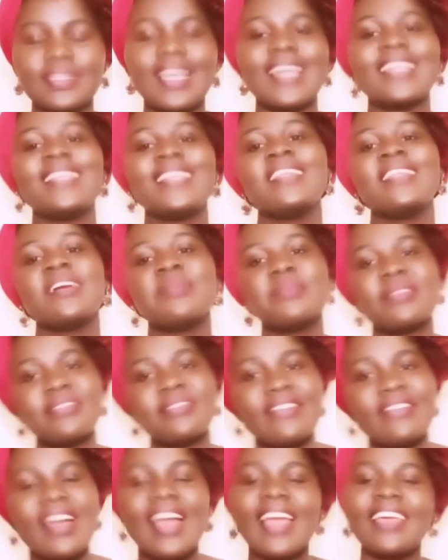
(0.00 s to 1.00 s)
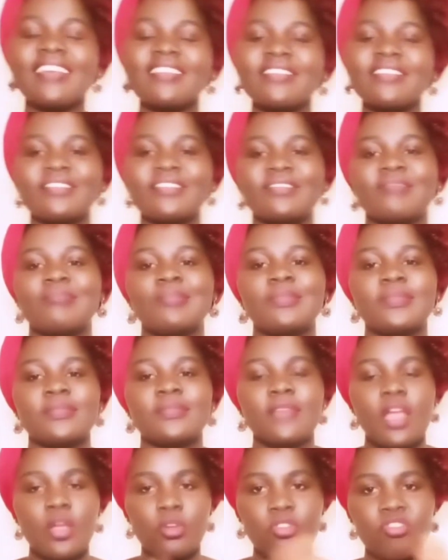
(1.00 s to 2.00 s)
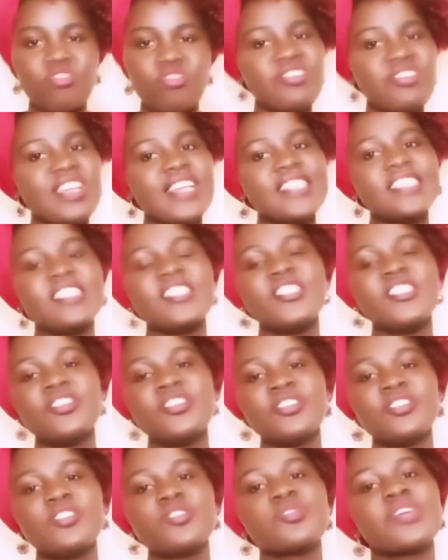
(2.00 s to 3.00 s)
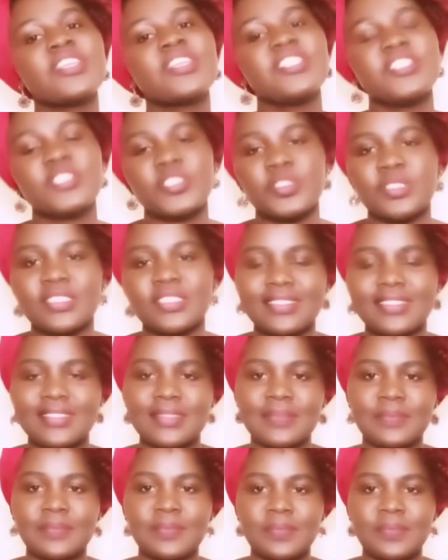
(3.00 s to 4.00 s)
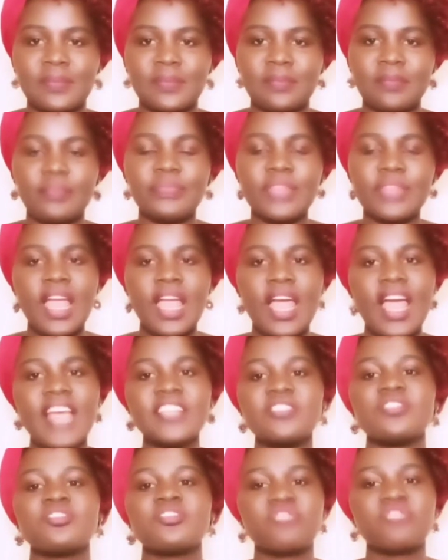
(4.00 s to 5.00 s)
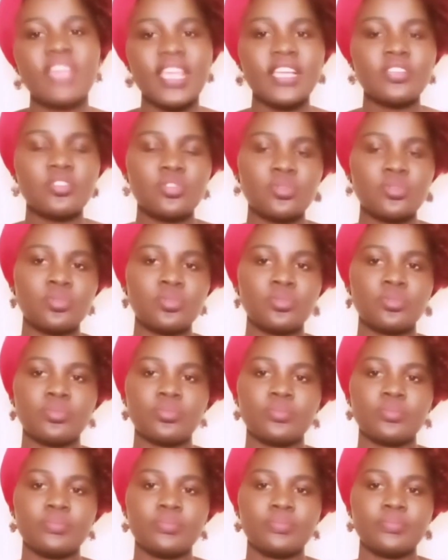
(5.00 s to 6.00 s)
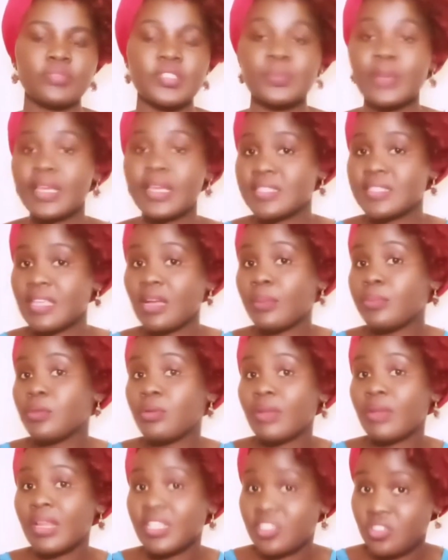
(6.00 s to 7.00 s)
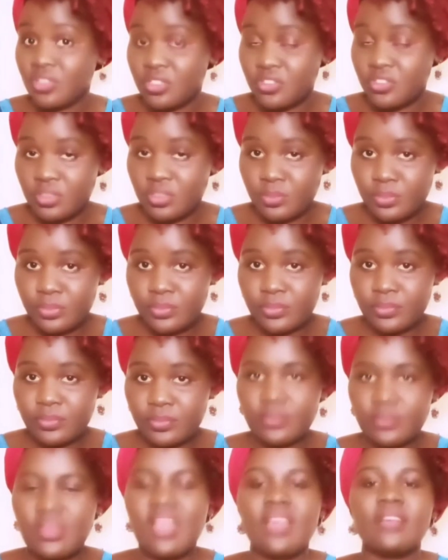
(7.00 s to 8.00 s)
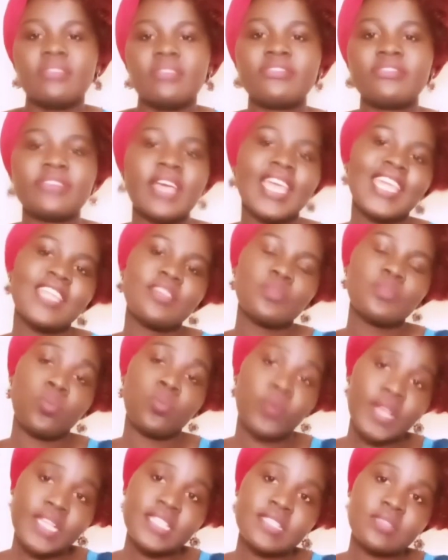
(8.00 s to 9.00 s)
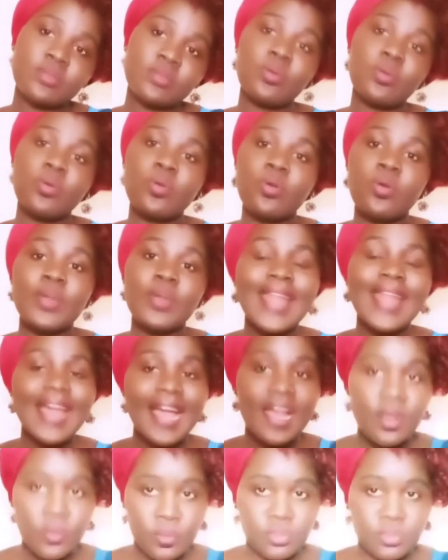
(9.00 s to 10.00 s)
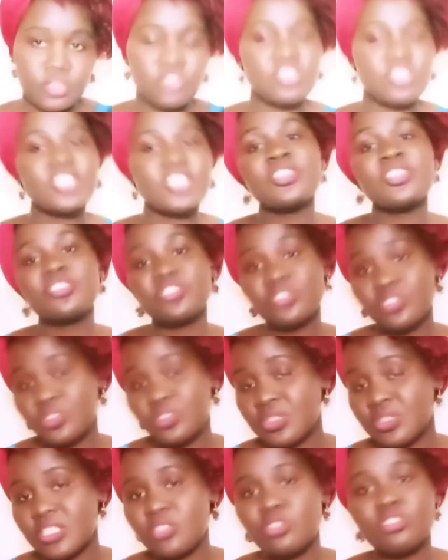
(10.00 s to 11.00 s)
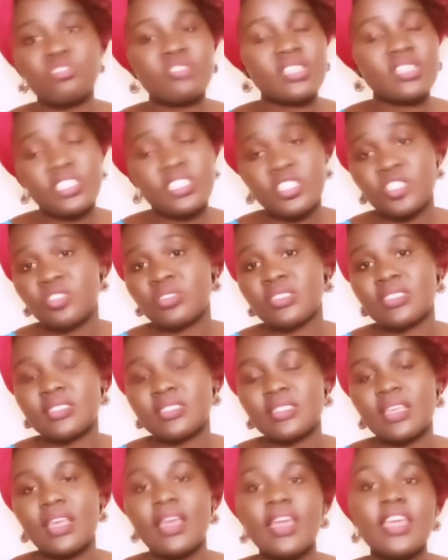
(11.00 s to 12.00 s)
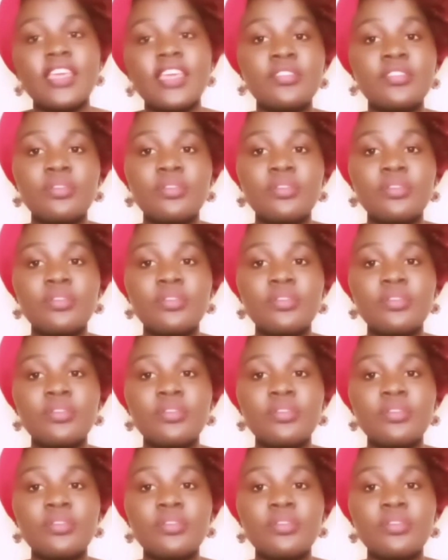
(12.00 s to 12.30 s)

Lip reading: Number 5, create new traditions. As you're trying to spice up your relationship, find ways on how to introduce new traditions in your